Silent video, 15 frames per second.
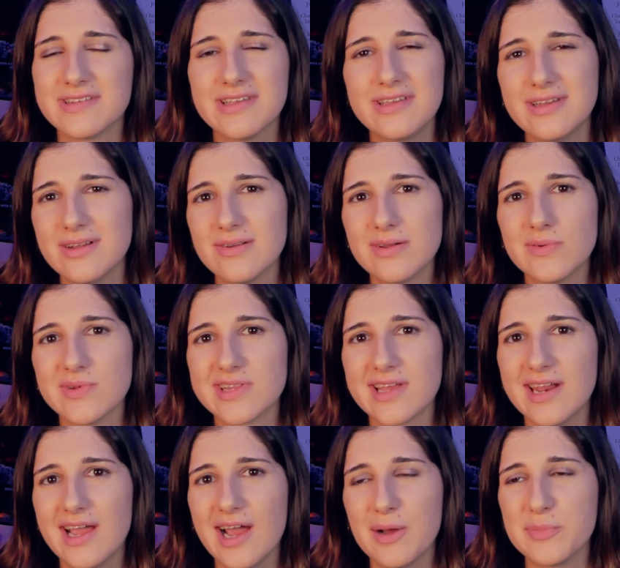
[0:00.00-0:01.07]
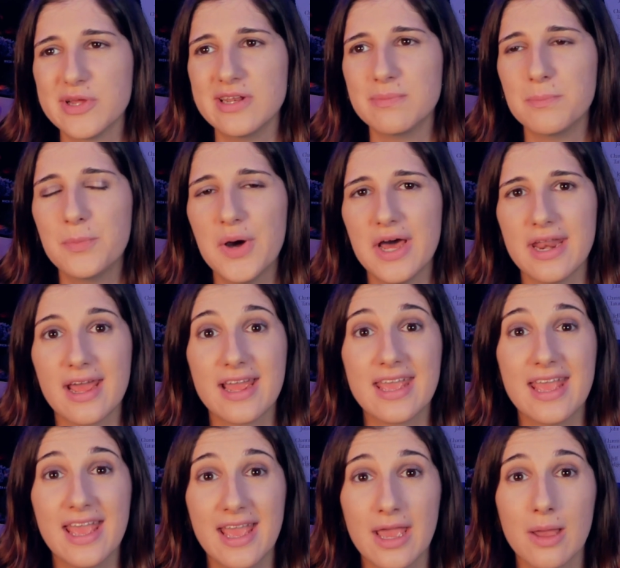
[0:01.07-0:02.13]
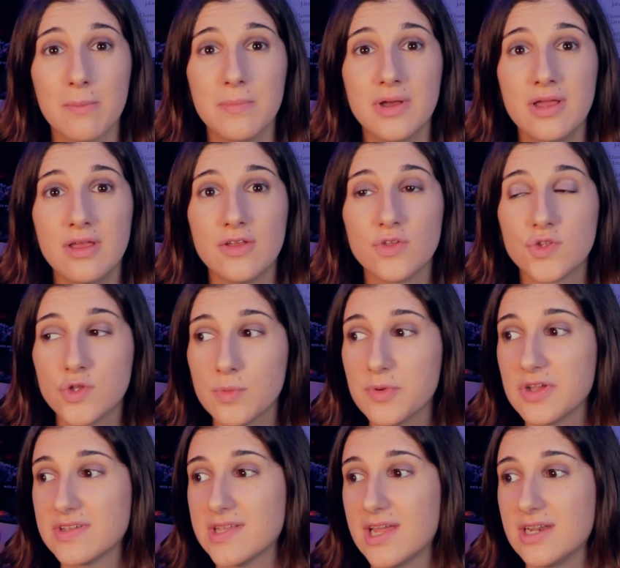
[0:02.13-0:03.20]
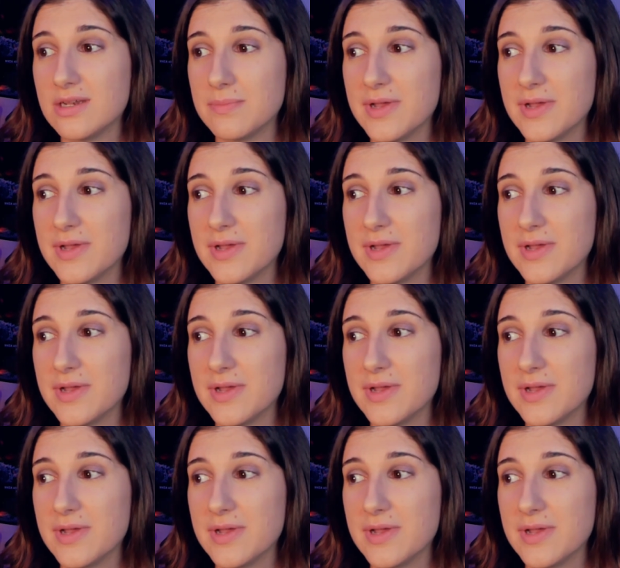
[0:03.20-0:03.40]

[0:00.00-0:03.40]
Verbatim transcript: So you don't know what's gonna happen, but I am super excited to